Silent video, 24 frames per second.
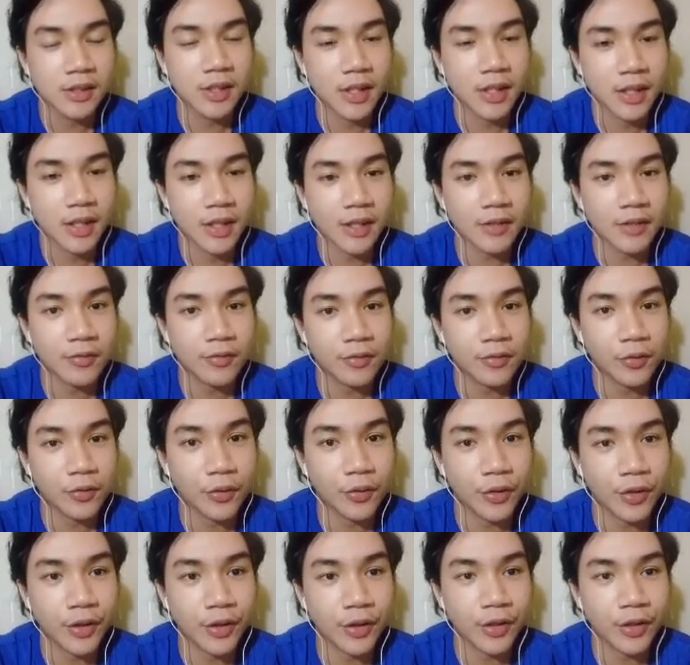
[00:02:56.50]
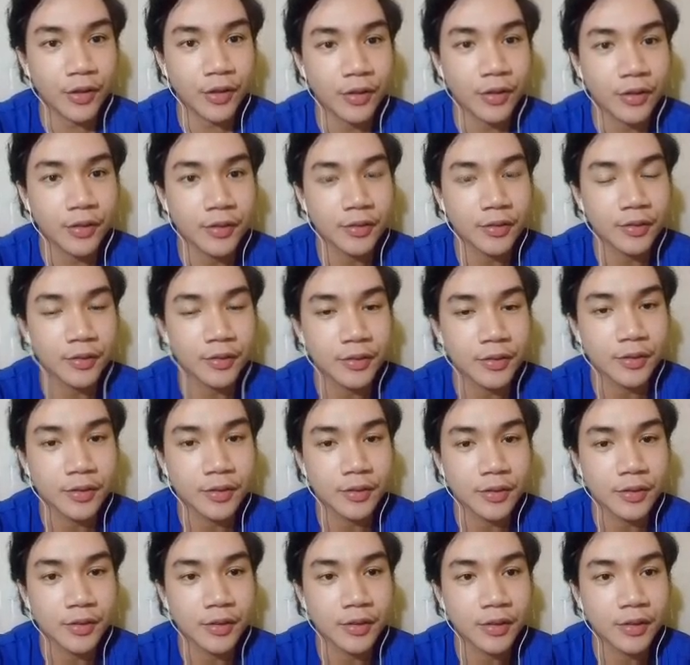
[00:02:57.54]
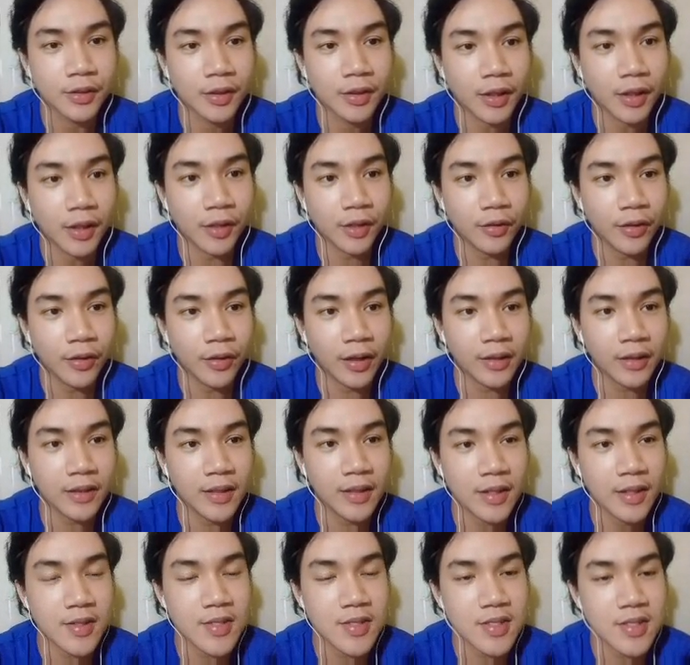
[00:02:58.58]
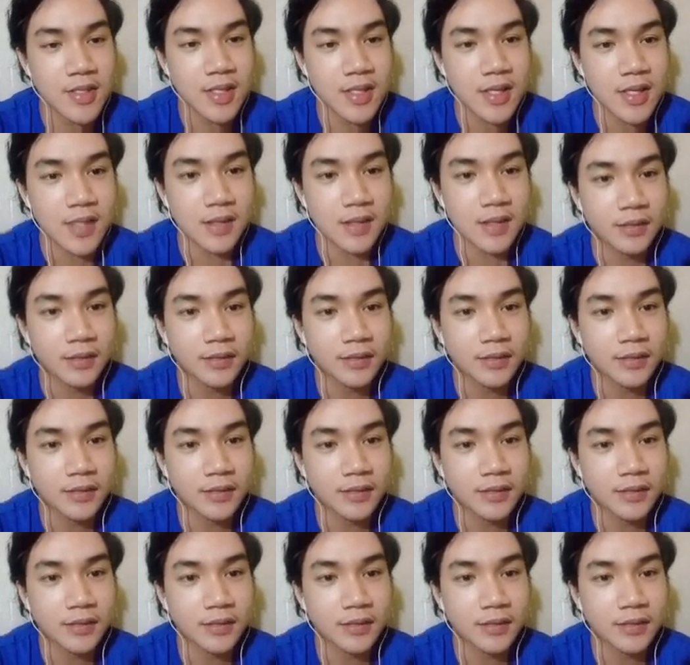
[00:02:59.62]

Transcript: And for other LE, let's see.